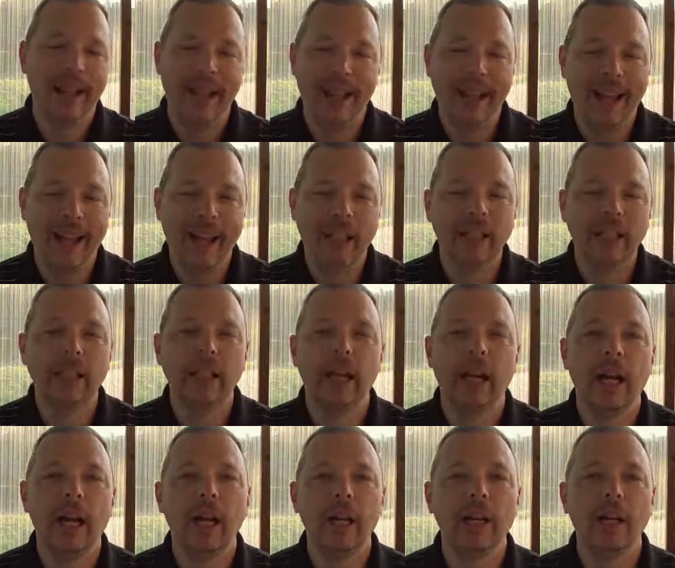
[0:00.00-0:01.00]
Ah,
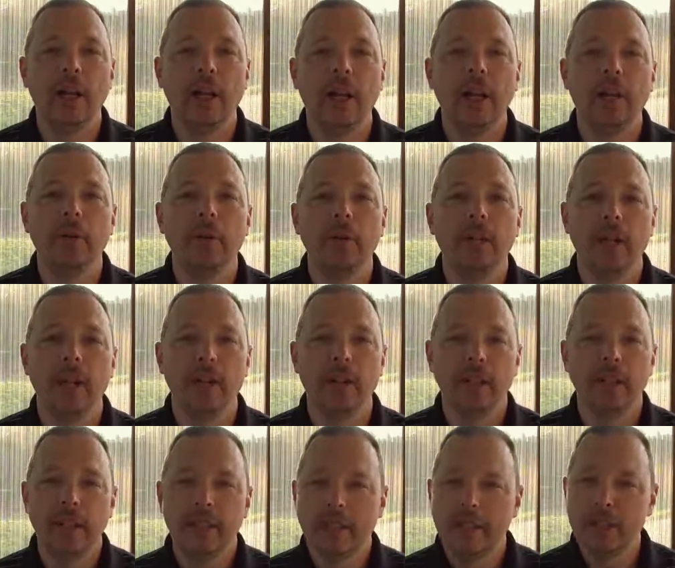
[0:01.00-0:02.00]
uh, I don't
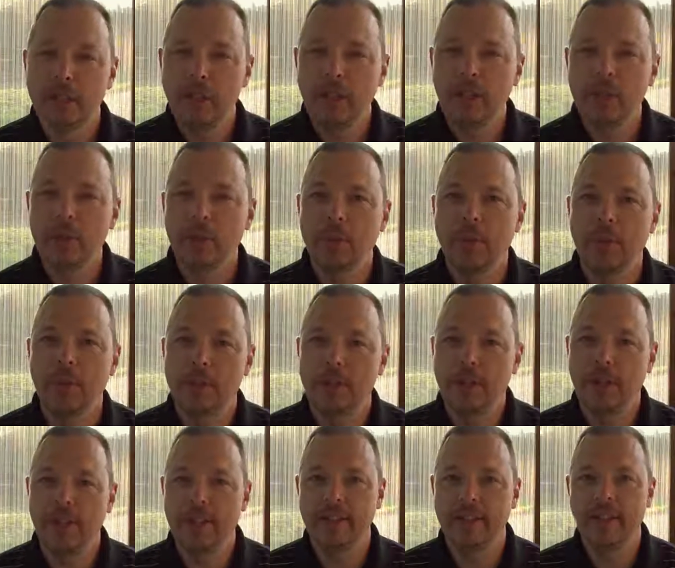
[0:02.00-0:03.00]
care. This, here's one of
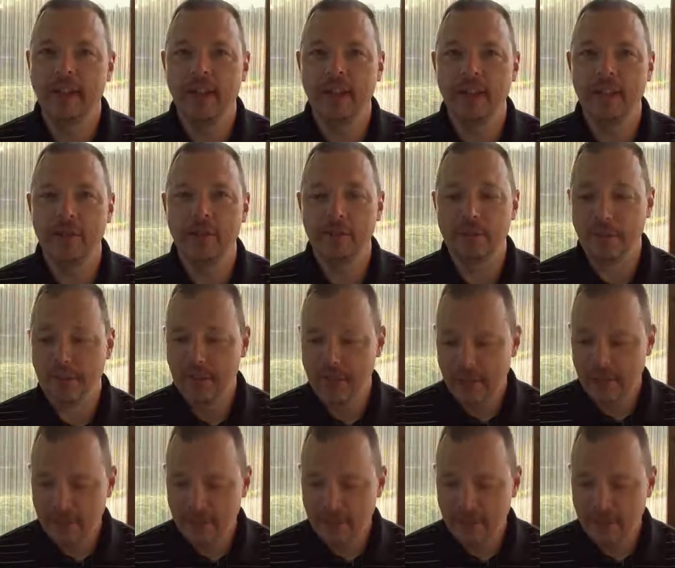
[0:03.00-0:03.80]
the tricks that I use.